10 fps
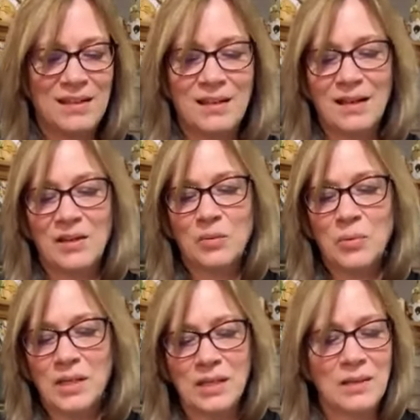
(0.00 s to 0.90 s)
then a
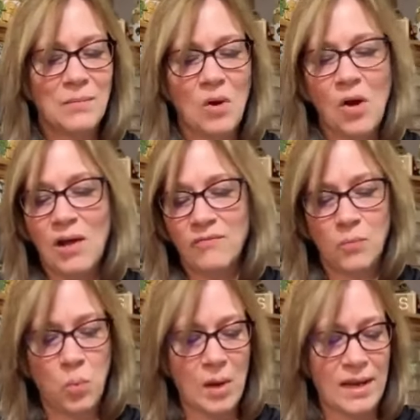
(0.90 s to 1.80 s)
cream,
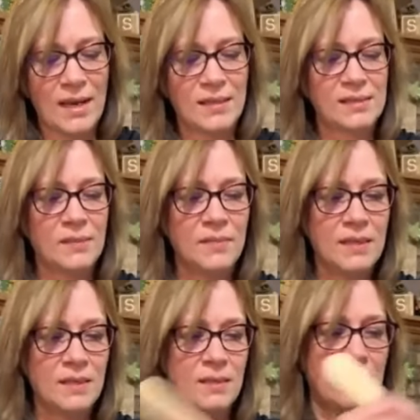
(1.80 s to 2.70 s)
off-white,
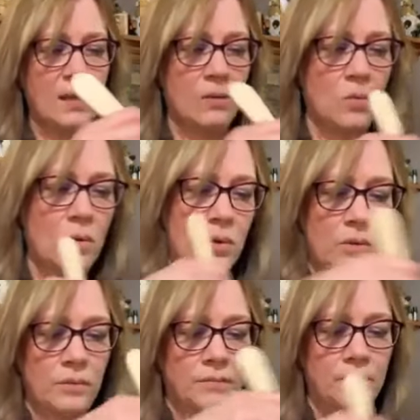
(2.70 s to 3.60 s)
something on that
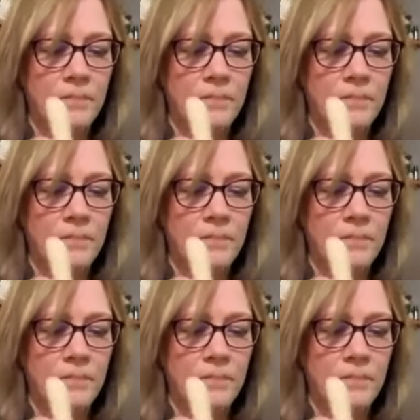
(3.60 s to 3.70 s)
order.